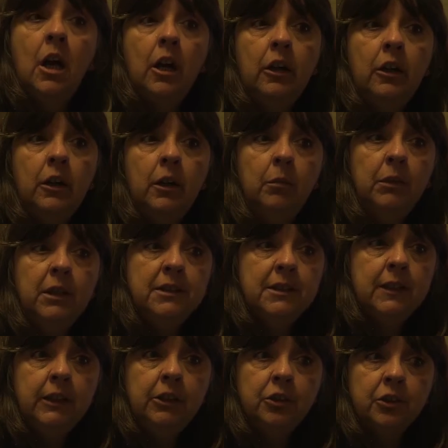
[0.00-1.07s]
The
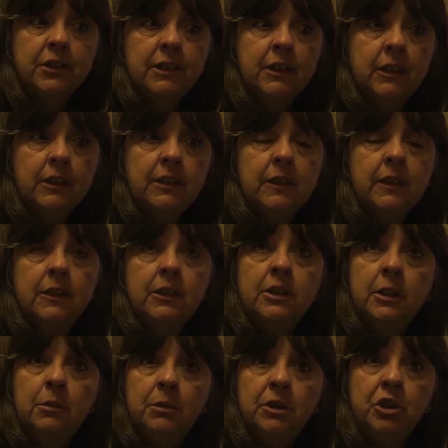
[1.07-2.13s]
senior citizens,
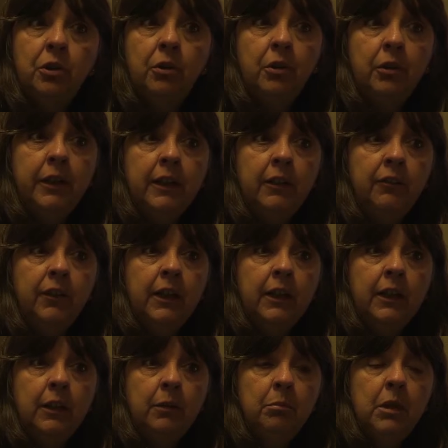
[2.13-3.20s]
the majority of
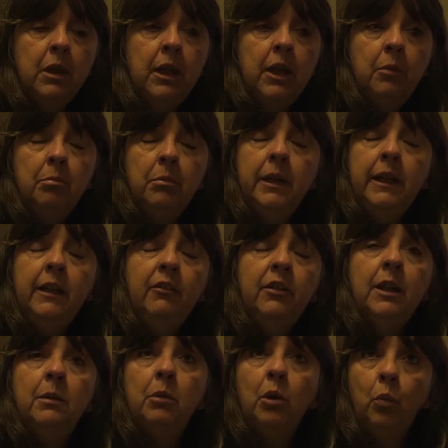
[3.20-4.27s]
them, many of
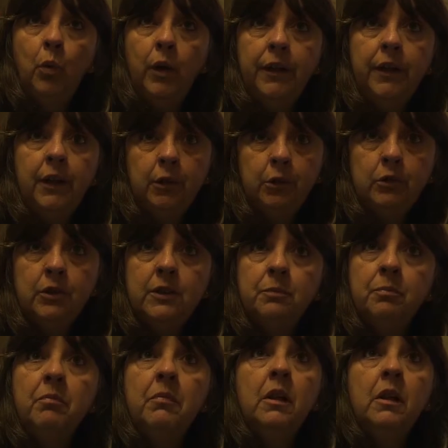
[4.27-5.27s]
them are widows.